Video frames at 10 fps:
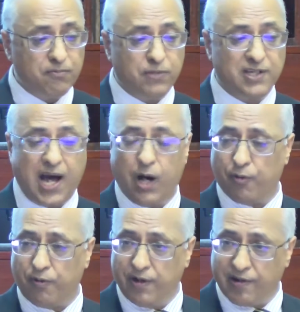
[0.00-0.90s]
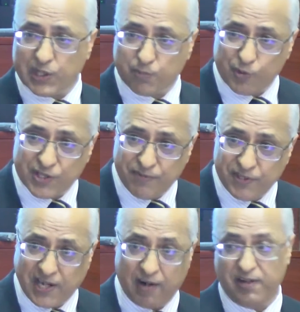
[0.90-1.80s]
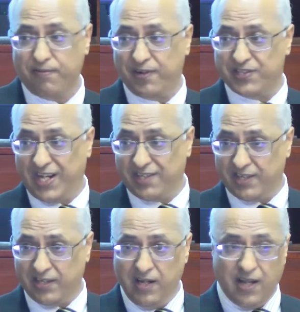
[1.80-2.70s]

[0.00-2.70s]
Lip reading: but our responsibilities are differentiated.